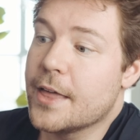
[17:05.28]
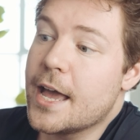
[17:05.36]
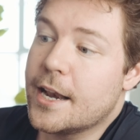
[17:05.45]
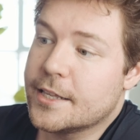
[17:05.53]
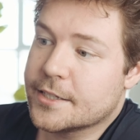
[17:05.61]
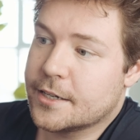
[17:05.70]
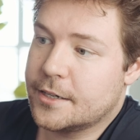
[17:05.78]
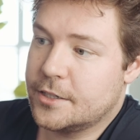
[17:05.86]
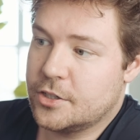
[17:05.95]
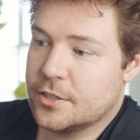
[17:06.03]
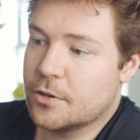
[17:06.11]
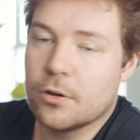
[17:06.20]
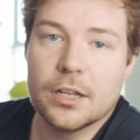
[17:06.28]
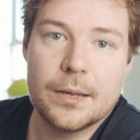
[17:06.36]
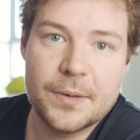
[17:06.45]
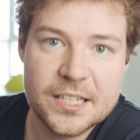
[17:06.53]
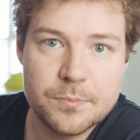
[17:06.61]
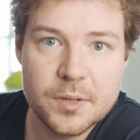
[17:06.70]
then it's gonna just call
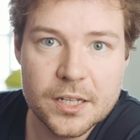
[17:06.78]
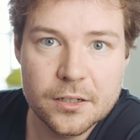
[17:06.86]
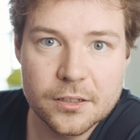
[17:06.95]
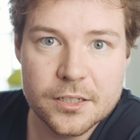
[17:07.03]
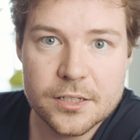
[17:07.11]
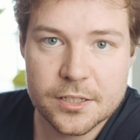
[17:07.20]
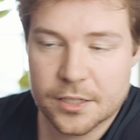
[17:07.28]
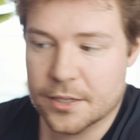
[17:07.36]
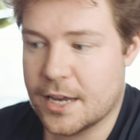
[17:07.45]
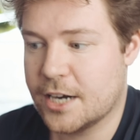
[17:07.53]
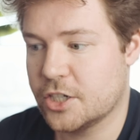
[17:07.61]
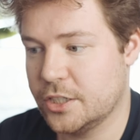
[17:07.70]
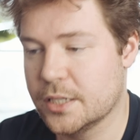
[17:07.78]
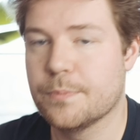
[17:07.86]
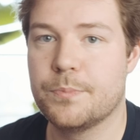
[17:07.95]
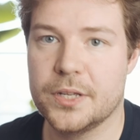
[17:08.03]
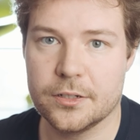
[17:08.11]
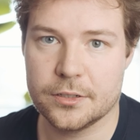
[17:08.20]
MSBuild to actually
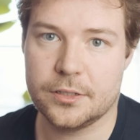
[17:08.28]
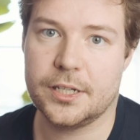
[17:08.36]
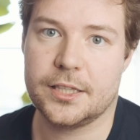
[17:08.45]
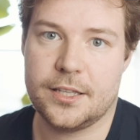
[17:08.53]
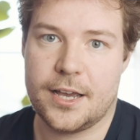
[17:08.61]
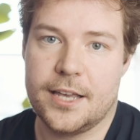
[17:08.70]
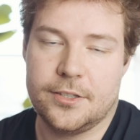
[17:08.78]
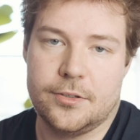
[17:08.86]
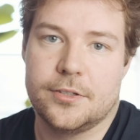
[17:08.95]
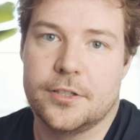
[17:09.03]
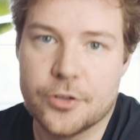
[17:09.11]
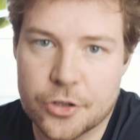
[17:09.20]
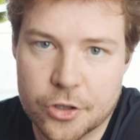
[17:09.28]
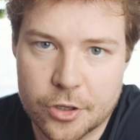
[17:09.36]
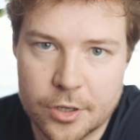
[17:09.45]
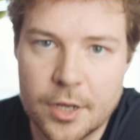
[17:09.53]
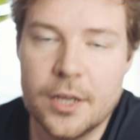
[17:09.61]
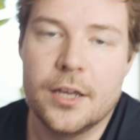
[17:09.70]
build like the Hazel
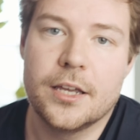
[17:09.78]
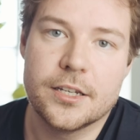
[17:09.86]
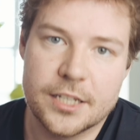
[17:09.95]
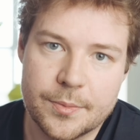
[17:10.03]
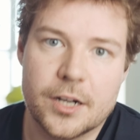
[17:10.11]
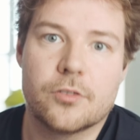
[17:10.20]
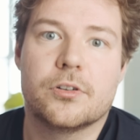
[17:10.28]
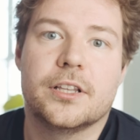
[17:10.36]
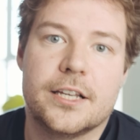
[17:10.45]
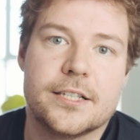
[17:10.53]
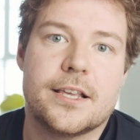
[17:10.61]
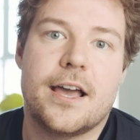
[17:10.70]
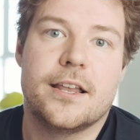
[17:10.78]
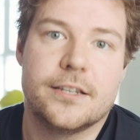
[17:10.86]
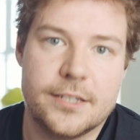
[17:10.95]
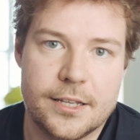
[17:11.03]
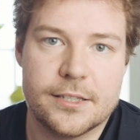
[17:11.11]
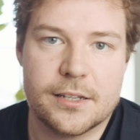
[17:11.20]
solution in debug, release, and
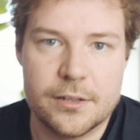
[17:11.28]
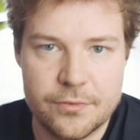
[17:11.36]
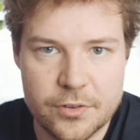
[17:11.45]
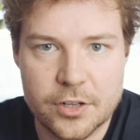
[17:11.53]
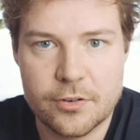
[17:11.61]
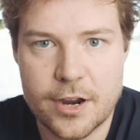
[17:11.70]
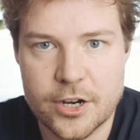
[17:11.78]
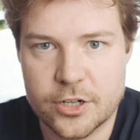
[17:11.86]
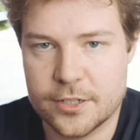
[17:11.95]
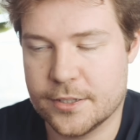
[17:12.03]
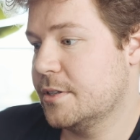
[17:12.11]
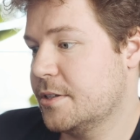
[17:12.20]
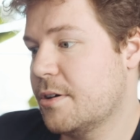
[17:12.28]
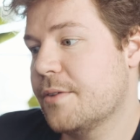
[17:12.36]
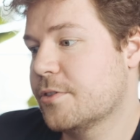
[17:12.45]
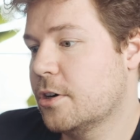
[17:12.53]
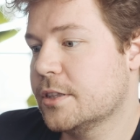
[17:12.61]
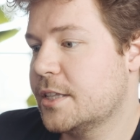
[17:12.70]
dist configurations. So
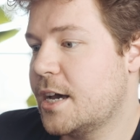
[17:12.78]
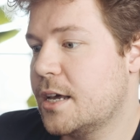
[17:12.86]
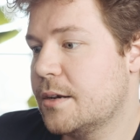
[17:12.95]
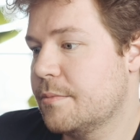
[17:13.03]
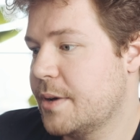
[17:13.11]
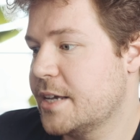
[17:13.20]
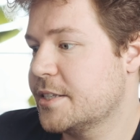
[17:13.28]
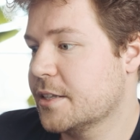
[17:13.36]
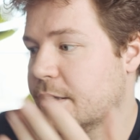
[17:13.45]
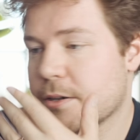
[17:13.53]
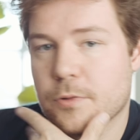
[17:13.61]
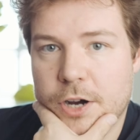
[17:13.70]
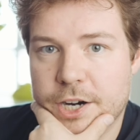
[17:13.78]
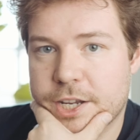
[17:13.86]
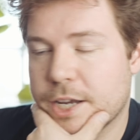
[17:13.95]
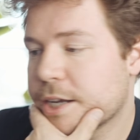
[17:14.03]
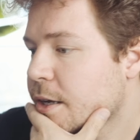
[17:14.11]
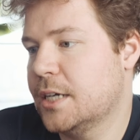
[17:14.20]
I've got that basically
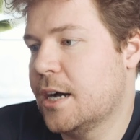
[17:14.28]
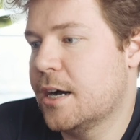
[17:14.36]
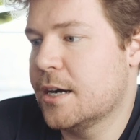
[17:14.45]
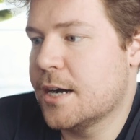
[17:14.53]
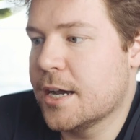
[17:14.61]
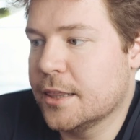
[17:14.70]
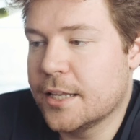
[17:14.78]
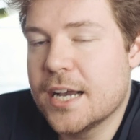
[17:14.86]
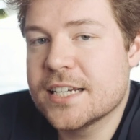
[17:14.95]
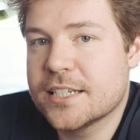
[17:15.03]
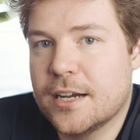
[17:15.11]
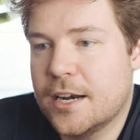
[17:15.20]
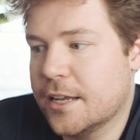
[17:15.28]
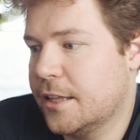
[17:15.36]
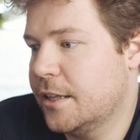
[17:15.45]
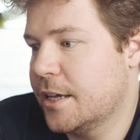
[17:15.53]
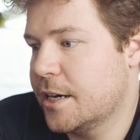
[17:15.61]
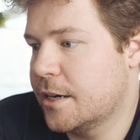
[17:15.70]
working. Uh, I'd like to kind of
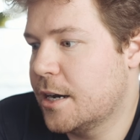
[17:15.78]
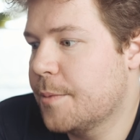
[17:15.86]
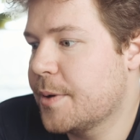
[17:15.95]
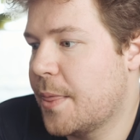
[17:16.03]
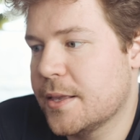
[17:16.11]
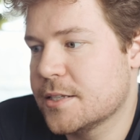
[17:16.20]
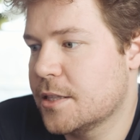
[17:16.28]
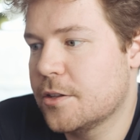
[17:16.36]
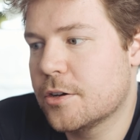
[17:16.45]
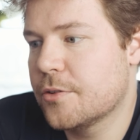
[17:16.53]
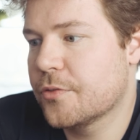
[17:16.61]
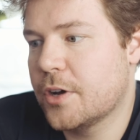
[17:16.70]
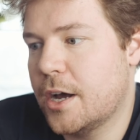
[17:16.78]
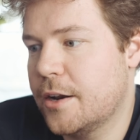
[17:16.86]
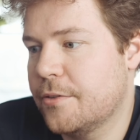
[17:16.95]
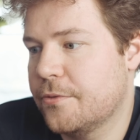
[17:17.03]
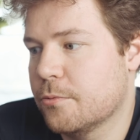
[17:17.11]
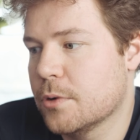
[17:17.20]
clean it up, and there's a lot of kind
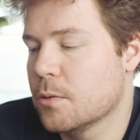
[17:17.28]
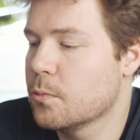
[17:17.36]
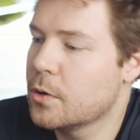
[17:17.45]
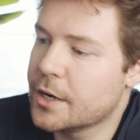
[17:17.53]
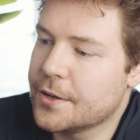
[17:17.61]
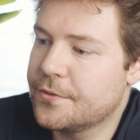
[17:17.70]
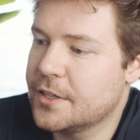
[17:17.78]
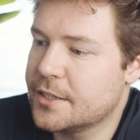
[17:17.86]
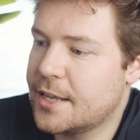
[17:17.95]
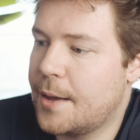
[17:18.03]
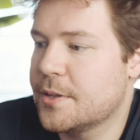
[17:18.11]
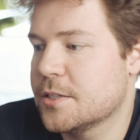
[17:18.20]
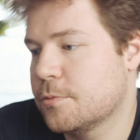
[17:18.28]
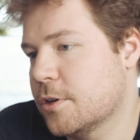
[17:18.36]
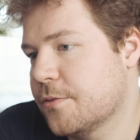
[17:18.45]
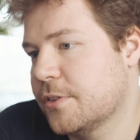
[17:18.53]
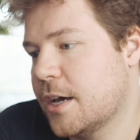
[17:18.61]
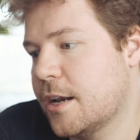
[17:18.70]
of, well, what if this happens? What
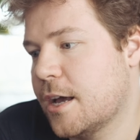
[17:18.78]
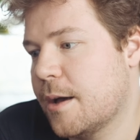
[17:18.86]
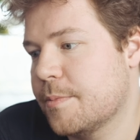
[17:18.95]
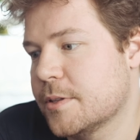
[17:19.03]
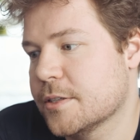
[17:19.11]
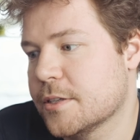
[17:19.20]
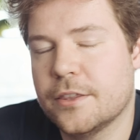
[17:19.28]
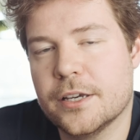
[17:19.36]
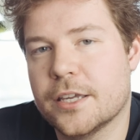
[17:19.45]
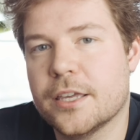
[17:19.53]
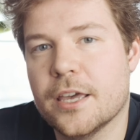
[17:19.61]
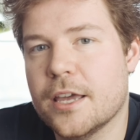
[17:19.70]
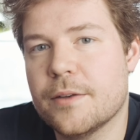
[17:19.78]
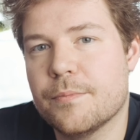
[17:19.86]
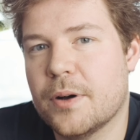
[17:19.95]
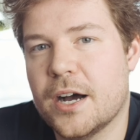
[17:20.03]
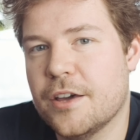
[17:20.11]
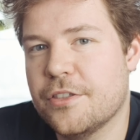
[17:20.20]
if that happens? The Git
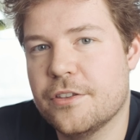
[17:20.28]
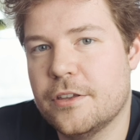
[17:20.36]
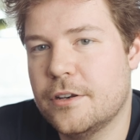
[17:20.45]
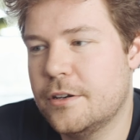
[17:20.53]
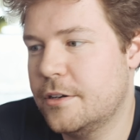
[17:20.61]
Python